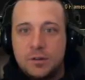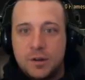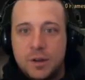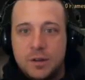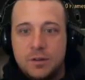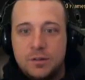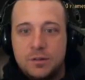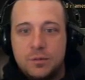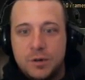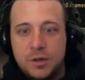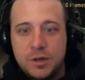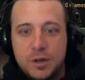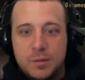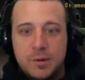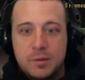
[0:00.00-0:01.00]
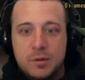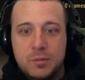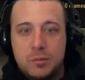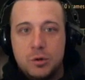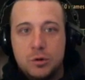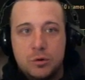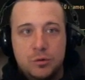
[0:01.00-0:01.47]
Okay, this is where you're going to be able to
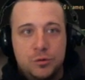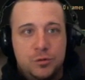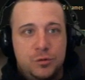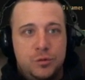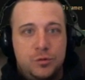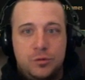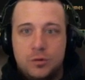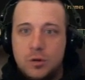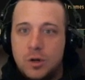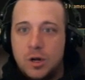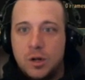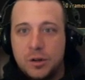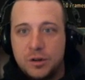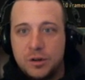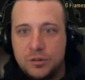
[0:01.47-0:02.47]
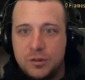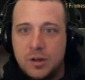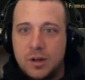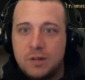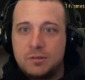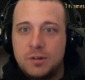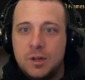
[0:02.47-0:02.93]
move all your
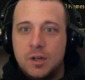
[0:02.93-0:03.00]
stuff.